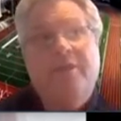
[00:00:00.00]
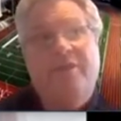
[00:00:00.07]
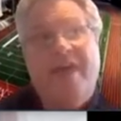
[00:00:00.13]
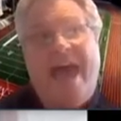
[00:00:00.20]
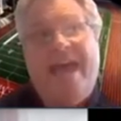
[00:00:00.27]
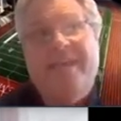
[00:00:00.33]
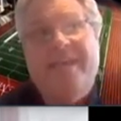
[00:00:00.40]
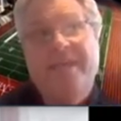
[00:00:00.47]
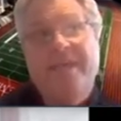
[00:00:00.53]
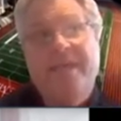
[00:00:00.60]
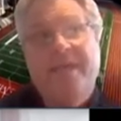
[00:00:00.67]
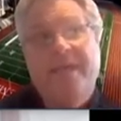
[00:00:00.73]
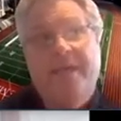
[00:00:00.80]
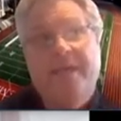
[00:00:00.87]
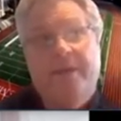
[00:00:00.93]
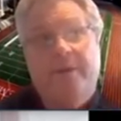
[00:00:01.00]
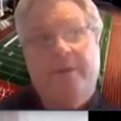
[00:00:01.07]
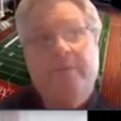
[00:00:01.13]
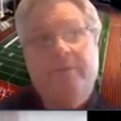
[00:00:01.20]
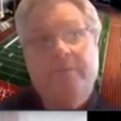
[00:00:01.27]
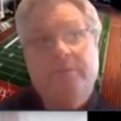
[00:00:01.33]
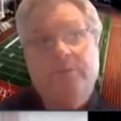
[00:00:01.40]
That
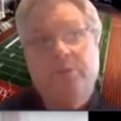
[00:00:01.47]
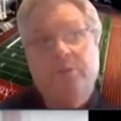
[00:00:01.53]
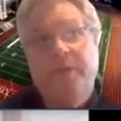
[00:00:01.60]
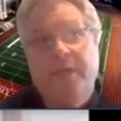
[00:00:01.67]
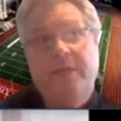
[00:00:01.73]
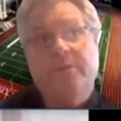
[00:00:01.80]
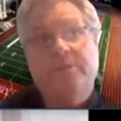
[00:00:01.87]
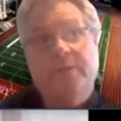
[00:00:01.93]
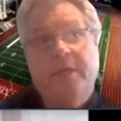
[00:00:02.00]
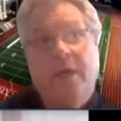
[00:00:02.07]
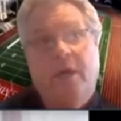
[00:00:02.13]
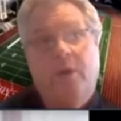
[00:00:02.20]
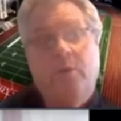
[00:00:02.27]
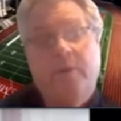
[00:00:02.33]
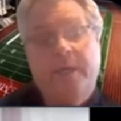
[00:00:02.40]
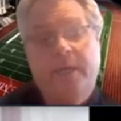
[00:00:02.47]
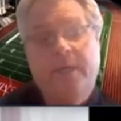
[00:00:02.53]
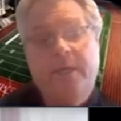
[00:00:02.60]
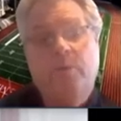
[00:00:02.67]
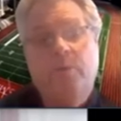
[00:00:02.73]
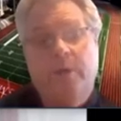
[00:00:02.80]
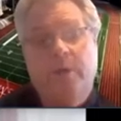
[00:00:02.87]
year, 2 years ago,
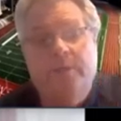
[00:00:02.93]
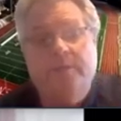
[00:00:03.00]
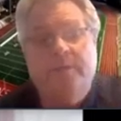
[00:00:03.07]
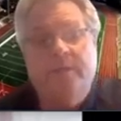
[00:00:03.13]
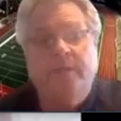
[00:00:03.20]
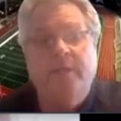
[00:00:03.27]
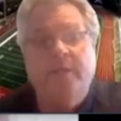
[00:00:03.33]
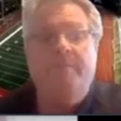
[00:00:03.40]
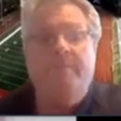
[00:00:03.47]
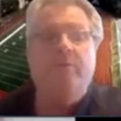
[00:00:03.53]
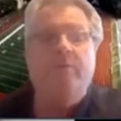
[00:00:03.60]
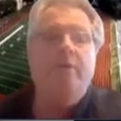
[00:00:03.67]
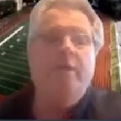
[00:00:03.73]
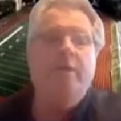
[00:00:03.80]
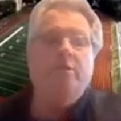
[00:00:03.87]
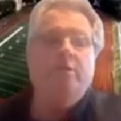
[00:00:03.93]
he was the number